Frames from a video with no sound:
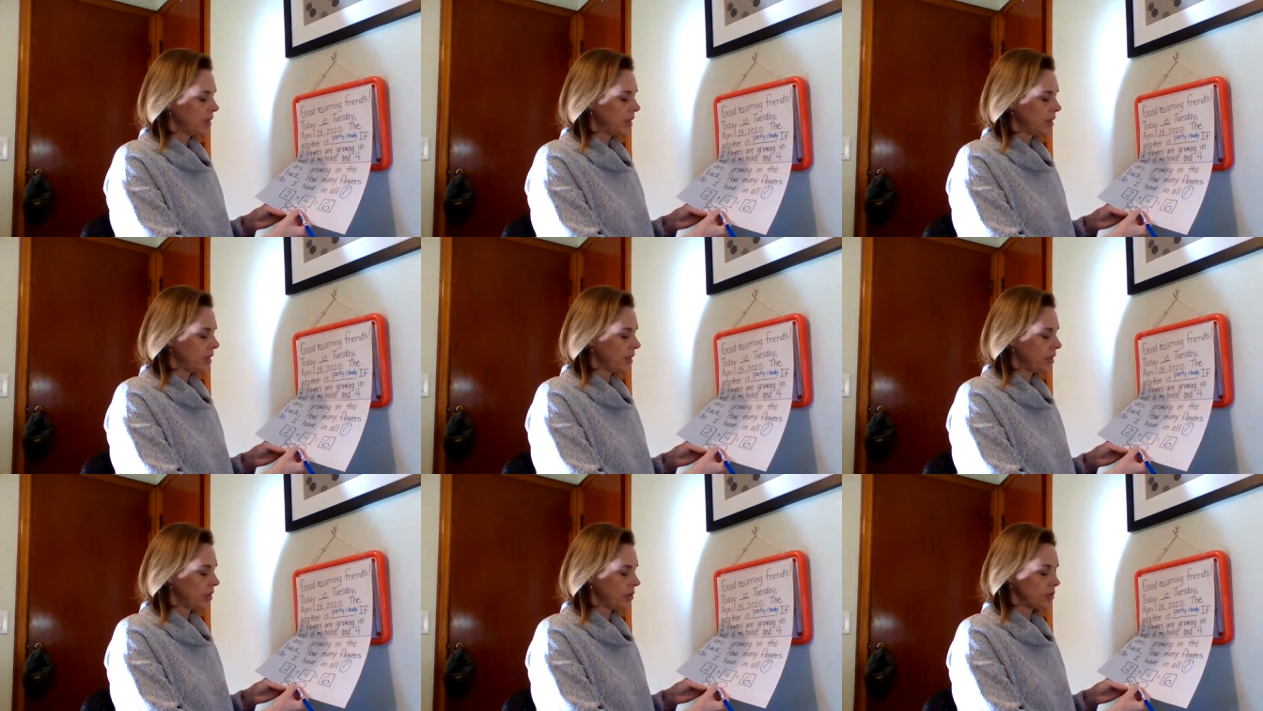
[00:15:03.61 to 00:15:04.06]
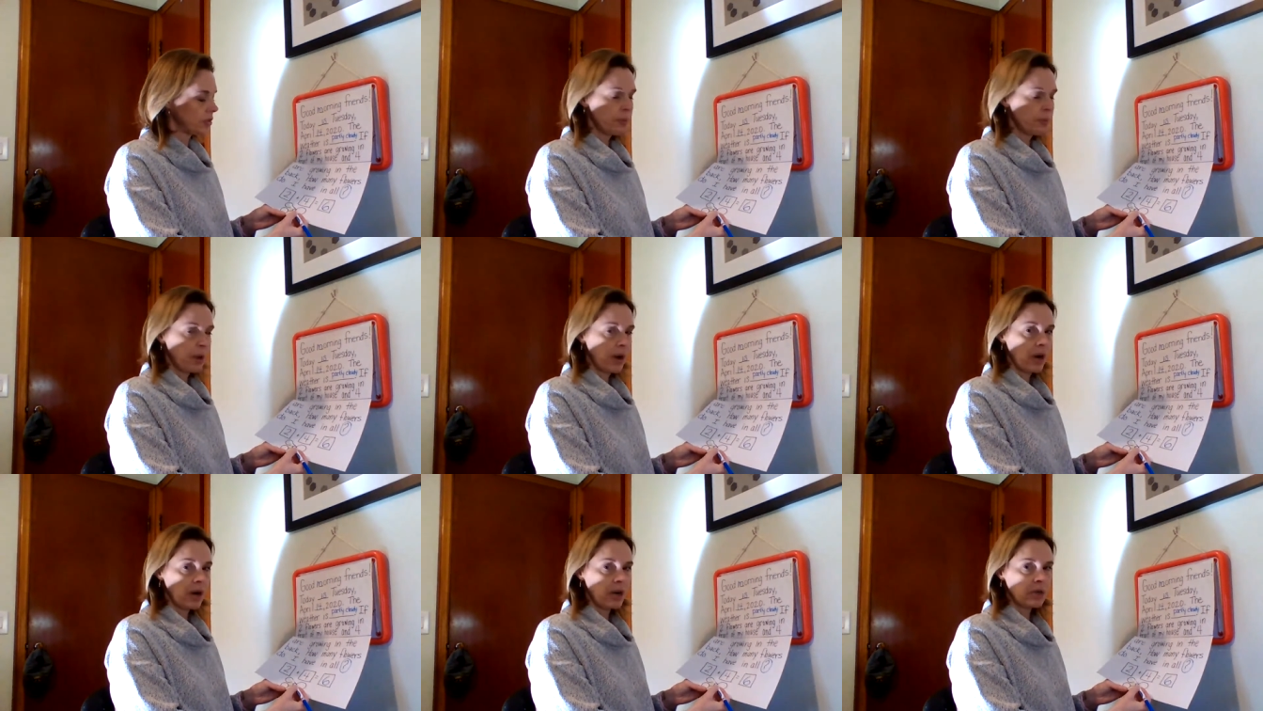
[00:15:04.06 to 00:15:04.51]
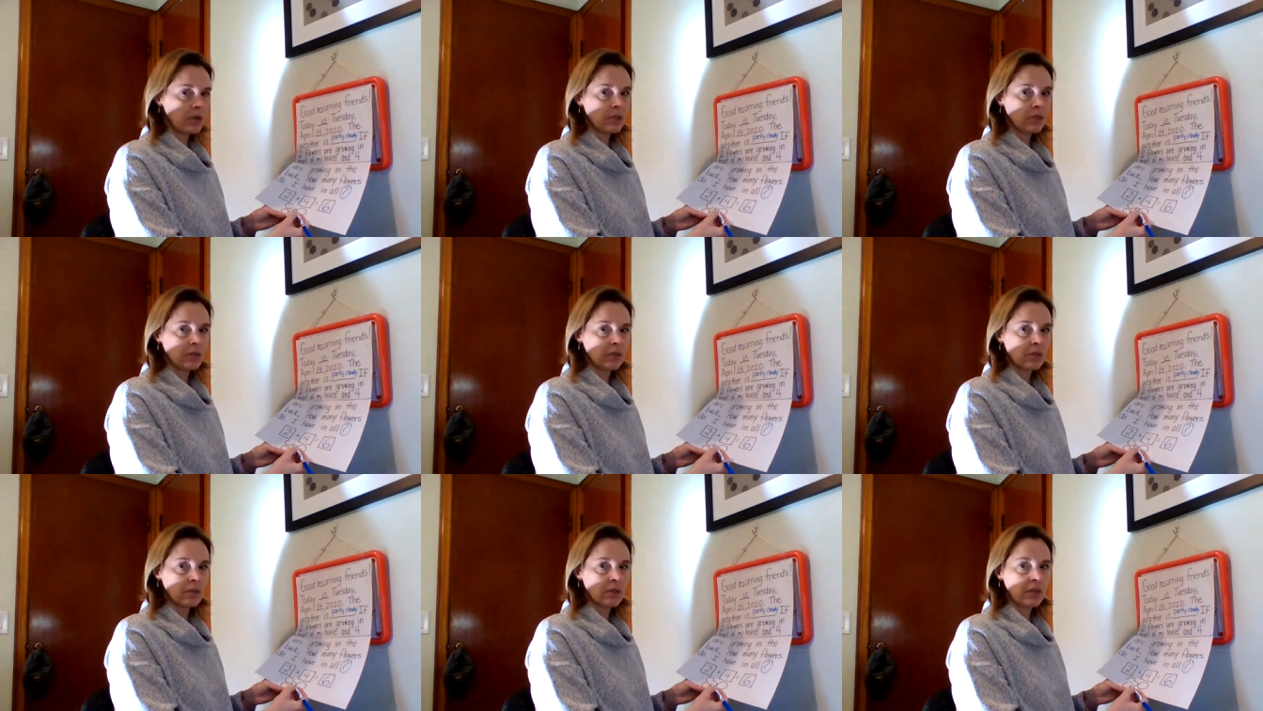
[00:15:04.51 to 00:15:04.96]
Here's a part
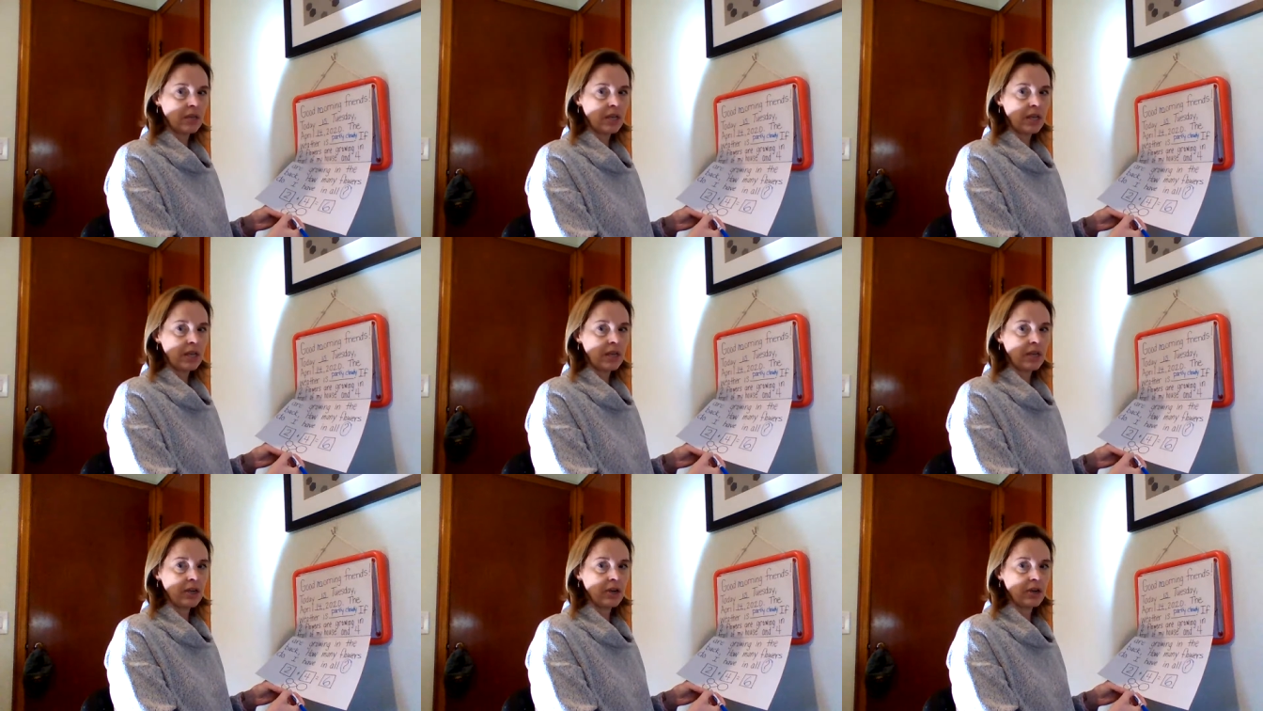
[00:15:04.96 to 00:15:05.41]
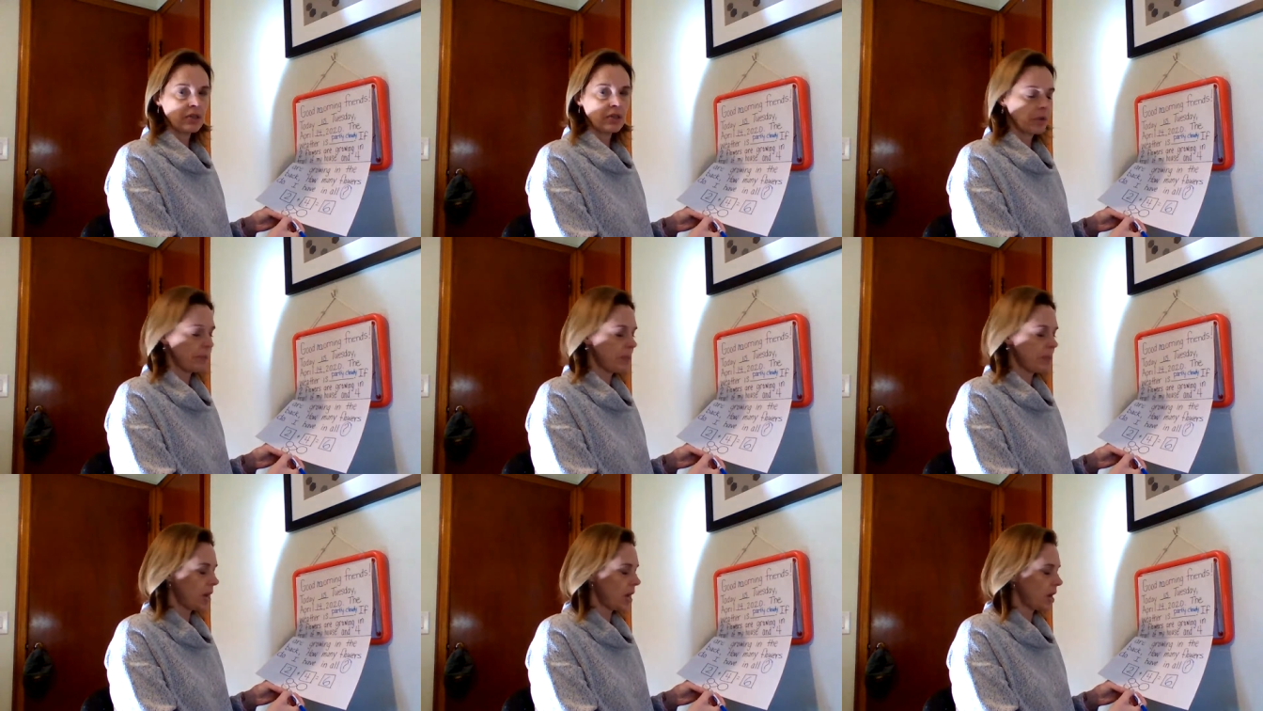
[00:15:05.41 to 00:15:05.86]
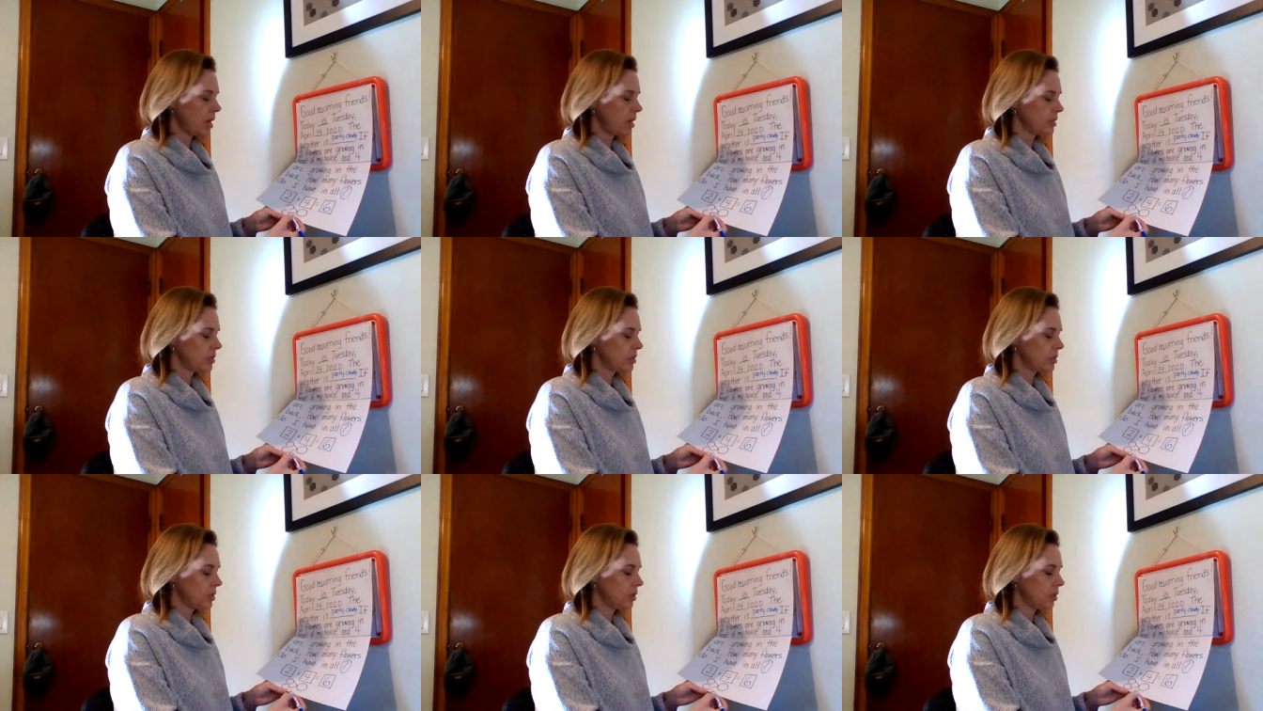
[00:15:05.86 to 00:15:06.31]
and here's a part.